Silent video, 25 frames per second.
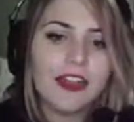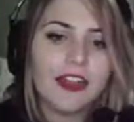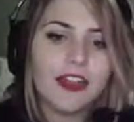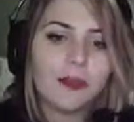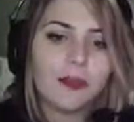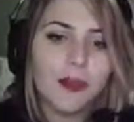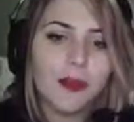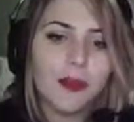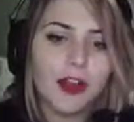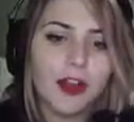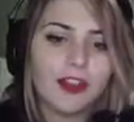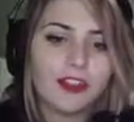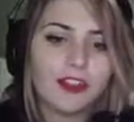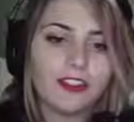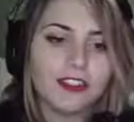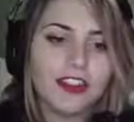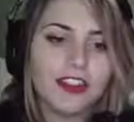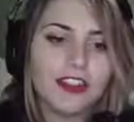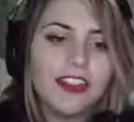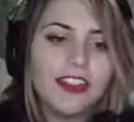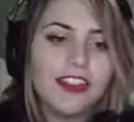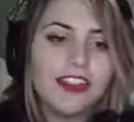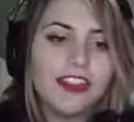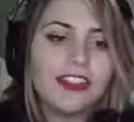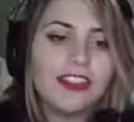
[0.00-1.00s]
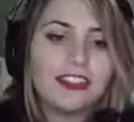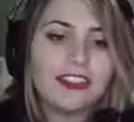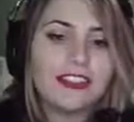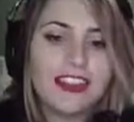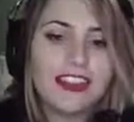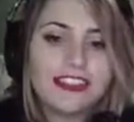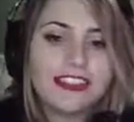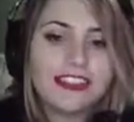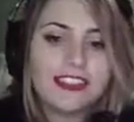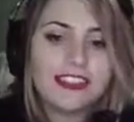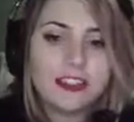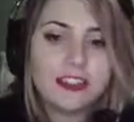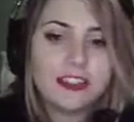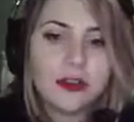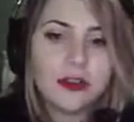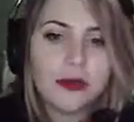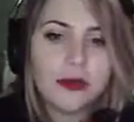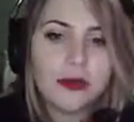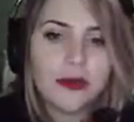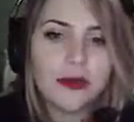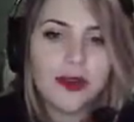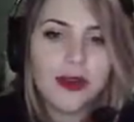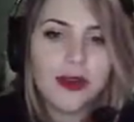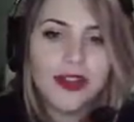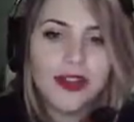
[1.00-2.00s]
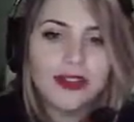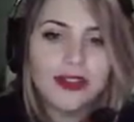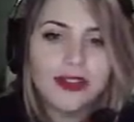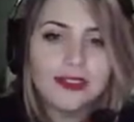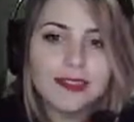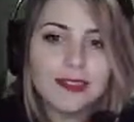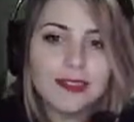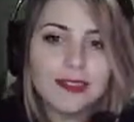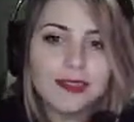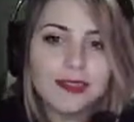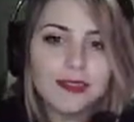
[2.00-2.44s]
the iron bars. Let's go